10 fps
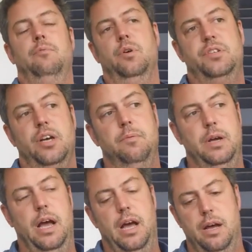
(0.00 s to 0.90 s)
Right. Well, so
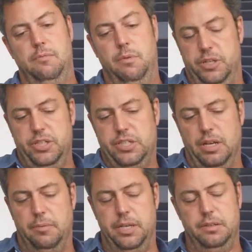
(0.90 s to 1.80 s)
um, well,
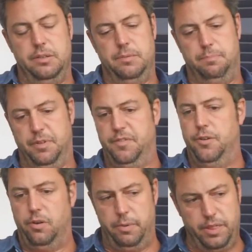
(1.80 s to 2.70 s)
just I mean,
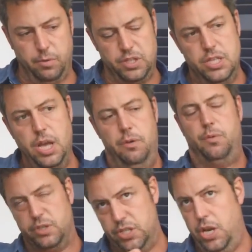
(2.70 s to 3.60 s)
before I mean, there was no
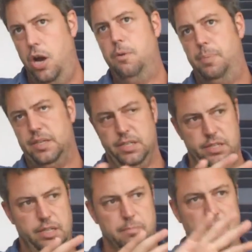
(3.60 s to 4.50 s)
there was no
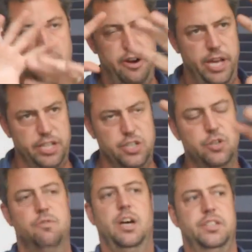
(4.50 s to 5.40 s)
business. That malaria had
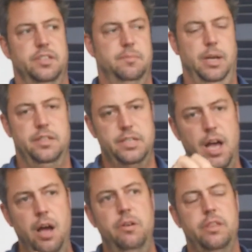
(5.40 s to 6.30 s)
crushed this place.
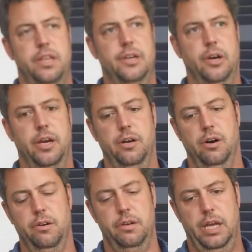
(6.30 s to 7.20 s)
The only thing going
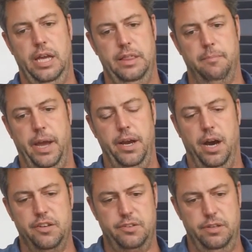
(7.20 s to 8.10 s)
on in the main
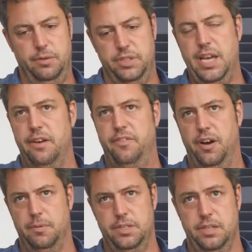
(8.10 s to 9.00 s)
high street, there were ten
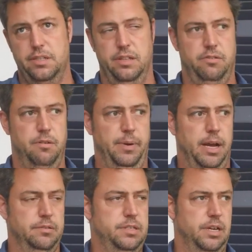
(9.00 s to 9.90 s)
pharmacists, and there were
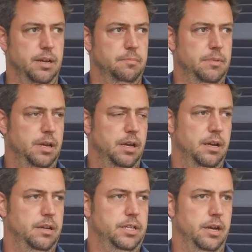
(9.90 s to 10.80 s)
about um,
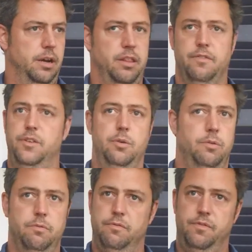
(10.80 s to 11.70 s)
uh, you know, and a
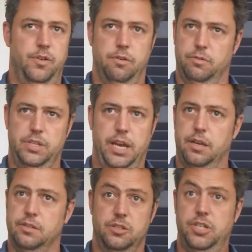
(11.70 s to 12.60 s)
few funeral
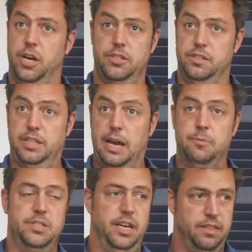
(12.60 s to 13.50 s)
takers and churches. Mm. That
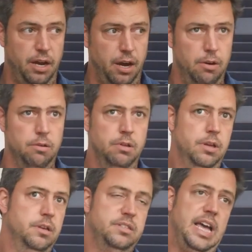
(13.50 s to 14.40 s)
was it. The whole
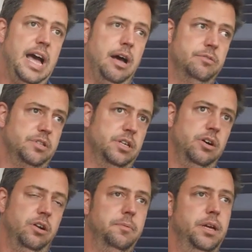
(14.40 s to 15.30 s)
town's
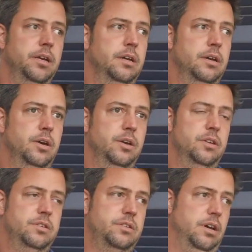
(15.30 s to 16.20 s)
economy
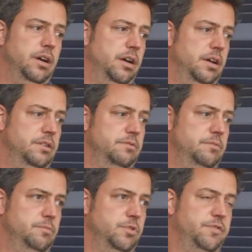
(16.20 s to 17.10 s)
uh,
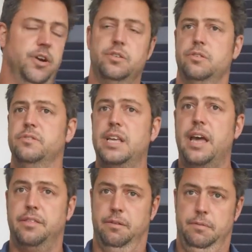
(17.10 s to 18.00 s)
was focused on
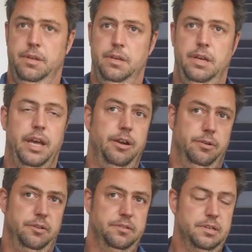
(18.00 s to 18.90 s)
death and
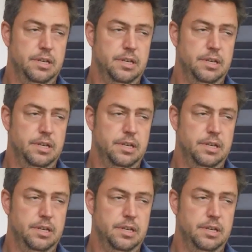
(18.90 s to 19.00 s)
illness.